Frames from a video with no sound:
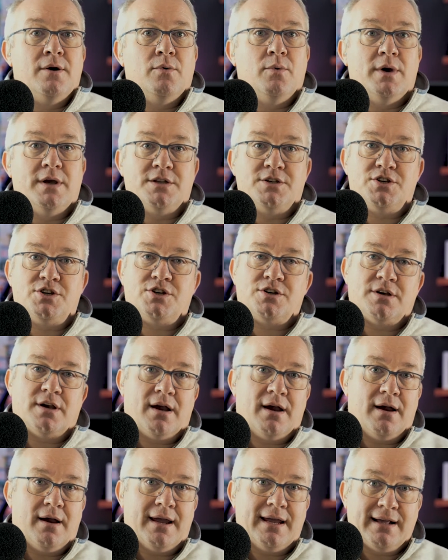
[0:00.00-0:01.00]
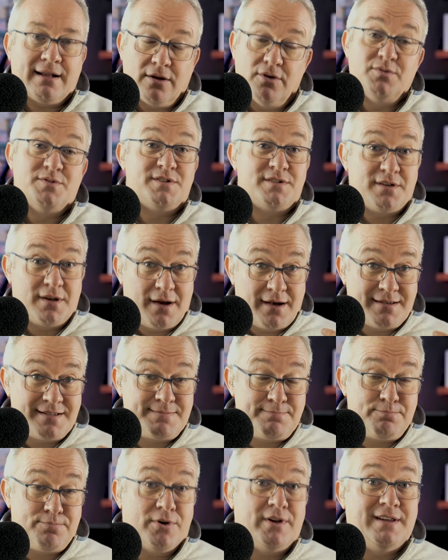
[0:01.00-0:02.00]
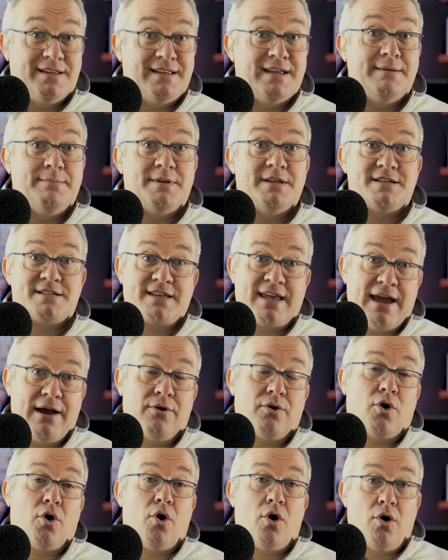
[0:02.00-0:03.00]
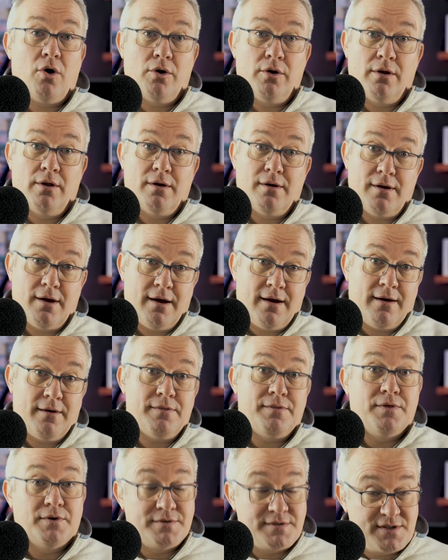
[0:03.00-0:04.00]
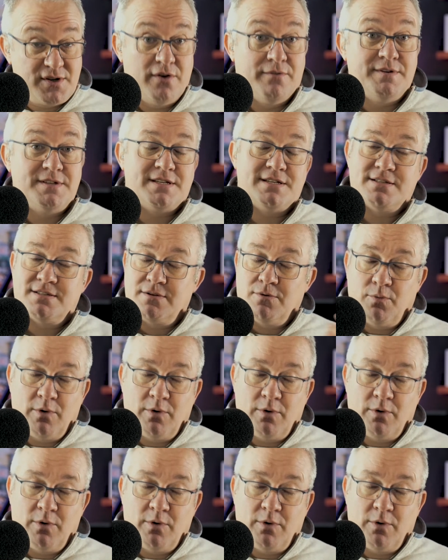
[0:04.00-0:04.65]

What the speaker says: which includes a pretty deep discount on the services,